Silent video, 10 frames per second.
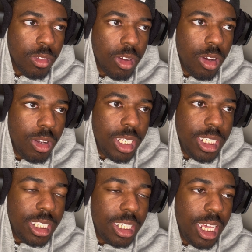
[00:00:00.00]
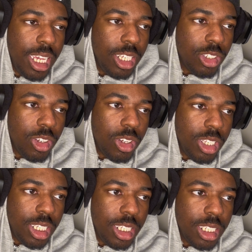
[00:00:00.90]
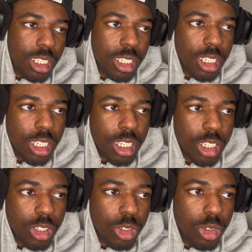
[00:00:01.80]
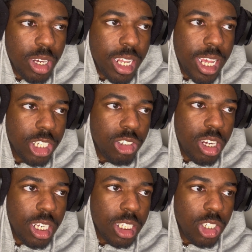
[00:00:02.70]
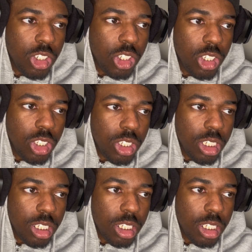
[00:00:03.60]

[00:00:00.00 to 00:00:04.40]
All these tanks, all these little electronic Johns.